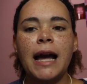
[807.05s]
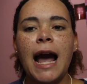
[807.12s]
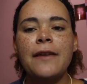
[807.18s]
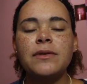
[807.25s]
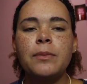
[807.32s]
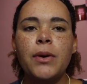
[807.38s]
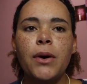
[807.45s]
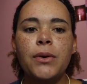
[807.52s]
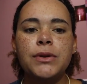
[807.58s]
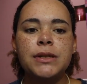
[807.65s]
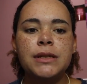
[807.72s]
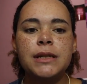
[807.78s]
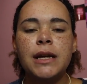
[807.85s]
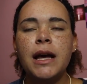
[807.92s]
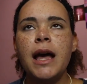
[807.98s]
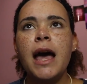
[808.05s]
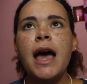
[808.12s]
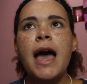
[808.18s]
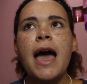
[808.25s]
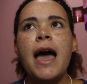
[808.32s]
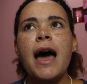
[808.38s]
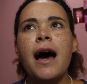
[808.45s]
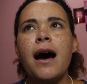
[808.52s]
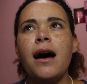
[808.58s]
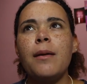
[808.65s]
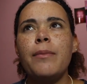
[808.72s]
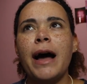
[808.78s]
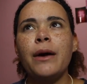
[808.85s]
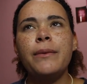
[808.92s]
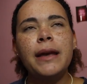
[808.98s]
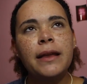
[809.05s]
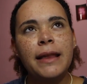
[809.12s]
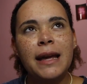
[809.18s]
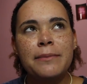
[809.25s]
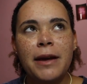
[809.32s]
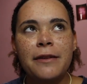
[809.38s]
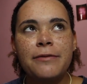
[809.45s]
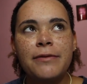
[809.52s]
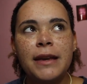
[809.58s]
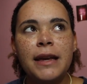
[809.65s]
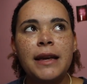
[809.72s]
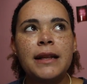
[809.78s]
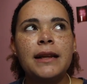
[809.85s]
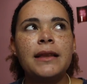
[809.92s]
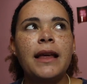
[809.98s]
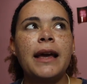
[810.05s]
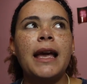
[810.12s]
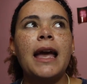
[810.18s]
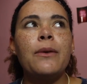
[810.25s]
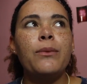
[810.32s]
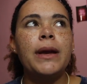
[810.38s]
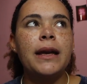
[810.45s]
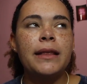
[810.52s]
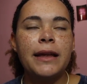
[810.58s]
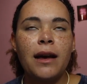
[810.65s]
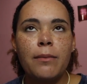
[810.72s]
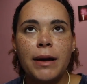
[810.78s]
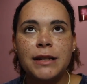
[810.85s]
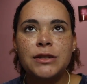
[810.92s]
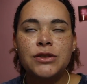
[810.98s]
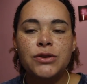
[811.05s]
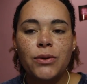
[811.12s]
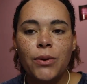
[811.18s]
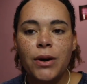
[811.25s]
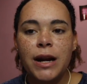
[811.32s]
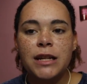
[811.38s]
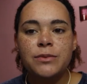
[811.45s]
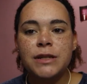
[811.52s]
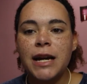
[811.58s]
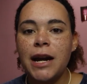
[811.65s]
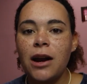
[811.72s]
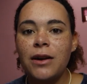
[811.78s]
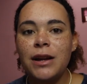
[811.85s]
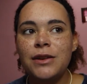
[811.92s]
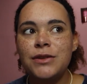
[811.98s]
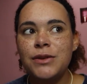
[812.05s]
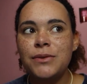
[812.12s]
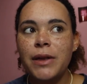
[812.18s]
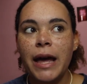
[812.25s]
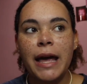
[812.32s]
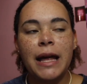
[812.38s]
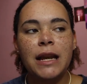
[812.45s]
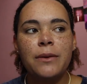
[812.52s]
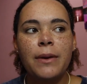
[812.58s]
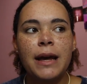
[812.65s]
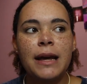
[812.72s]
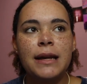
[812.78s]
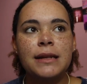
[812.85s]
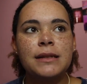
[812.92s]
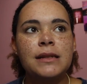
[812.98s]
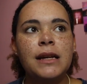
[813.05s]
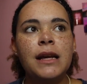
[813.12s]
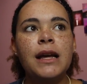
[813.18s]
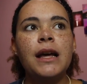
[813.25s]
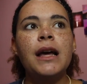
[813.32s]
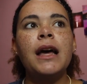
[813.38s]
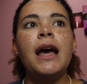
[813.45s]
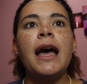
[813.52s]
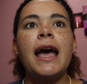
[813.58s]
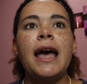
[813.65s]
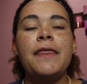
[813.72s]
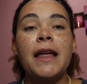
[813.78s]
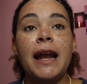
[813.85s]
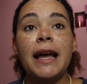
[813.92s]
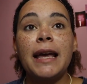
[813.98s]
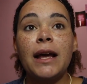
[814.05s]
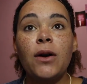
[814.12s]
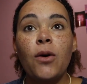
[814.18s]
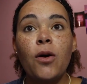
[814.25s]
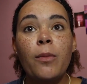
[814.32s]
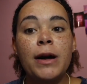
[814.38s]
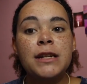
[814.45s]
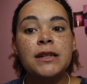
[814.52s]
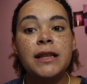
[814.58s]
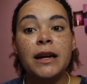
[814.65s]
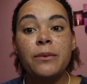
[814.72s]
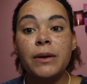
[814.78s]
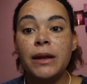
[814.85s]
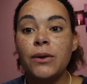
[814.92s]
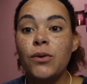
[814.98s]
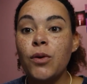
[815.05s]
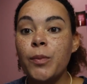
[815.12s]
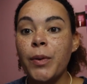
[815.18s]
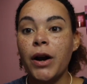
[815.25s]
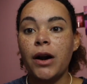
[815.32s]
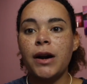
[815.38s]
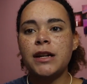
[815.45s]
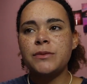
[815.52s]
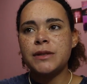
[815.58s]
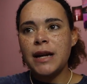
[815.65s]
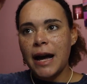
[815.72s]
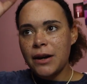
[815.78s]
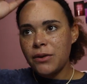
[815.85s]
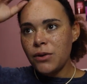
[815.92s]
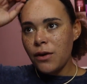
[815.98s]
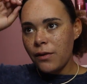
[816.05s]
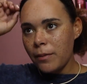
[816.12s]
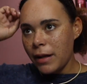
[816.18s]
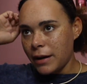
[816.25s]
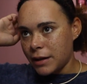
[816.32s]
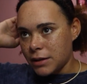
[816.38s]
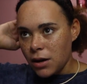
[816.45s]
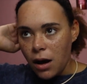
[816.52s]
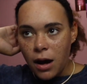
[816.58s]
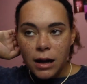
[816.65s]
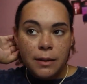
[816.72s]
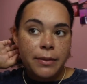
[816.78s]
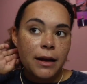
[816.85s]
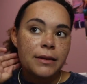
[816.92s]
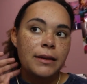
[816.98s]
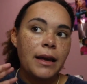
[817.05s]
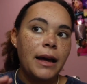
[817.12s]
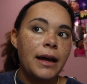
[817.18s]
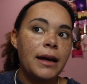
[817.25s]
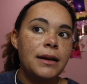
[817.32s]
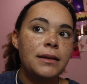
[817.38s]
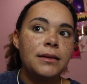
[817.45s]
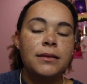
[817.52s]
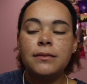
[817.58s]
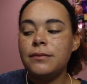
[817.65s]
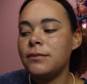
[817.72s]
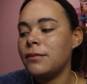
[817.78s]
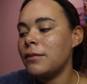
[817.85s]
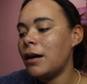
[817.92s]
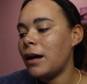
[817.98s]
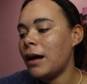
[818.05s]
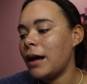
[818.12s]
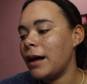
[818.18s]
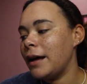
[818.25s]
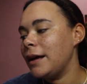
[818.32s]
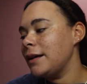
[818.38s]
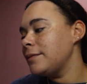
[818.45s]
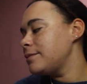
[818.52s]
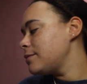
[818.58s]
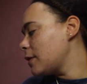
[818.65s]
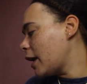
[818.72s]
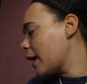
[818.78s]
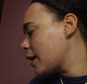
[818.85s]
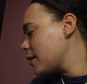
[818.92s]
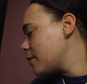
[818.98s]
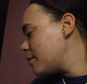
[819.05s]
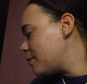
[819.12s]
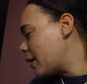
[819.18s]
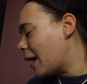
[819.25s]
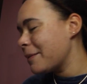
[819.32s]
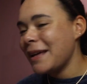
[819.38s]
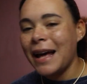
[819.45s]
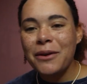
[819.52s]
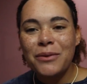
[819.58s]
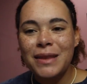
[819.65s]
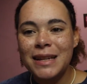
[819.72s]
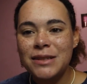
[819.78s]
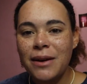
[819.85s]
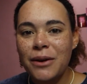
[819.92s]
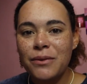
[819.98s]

Like I have to post bi-weekly in my feed and like weekly on my stories, which I already do that anyways, and then I get a whole bunch of like really cool perks, which I don't know if I'm allowed to talk about that. I don't think so.